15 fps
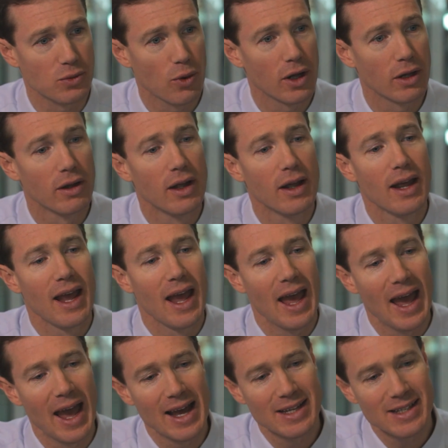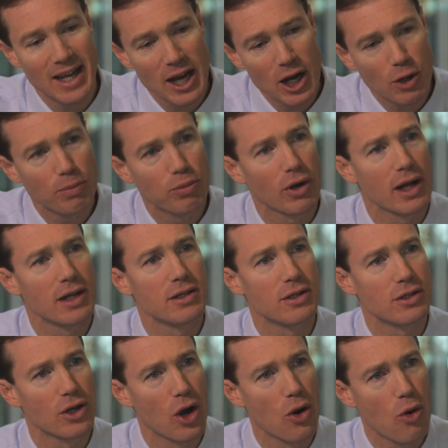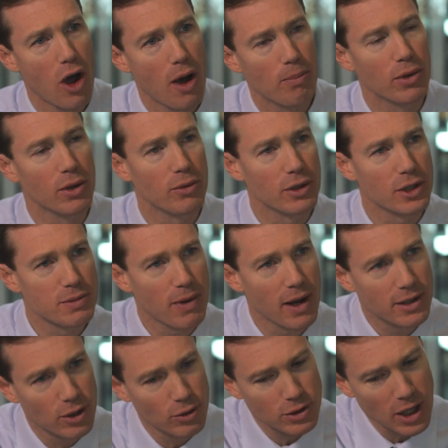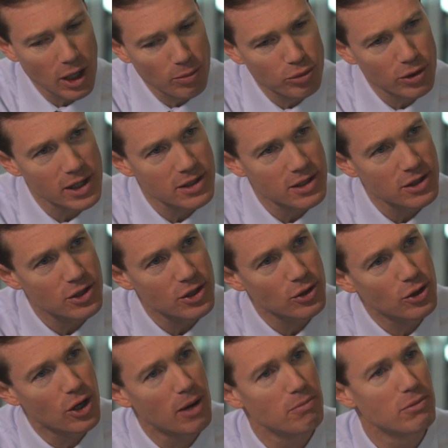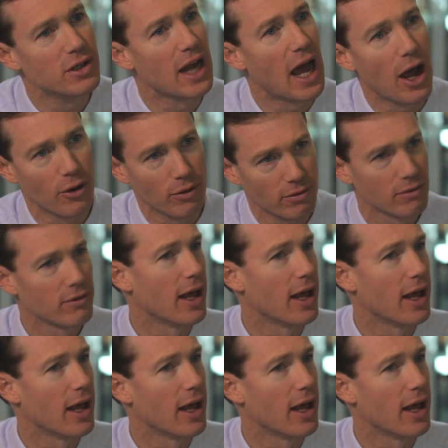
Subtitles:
Well, as air prices go up, we would expect hotel prices to come down.